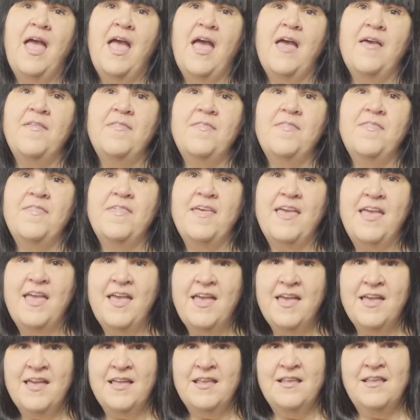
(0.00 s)
and
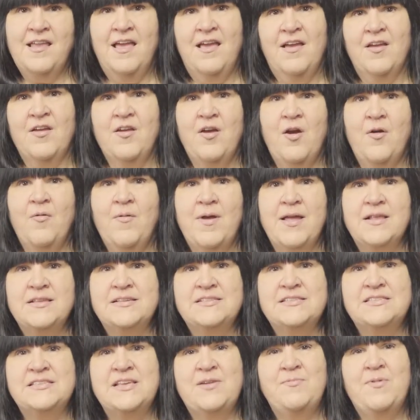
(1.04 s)
then go in
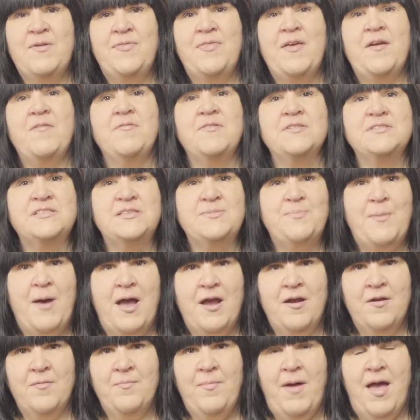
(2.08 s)
to see what they were
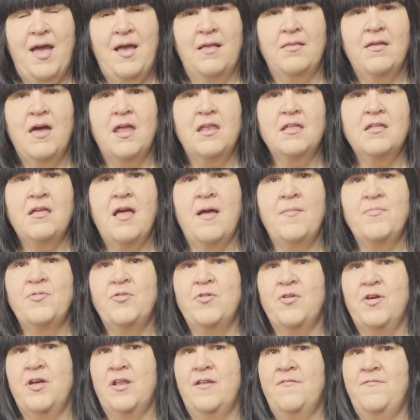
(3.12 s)
inspired by. A lot of times
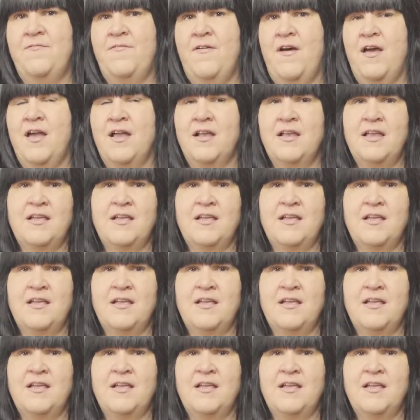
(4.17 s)
you're going to find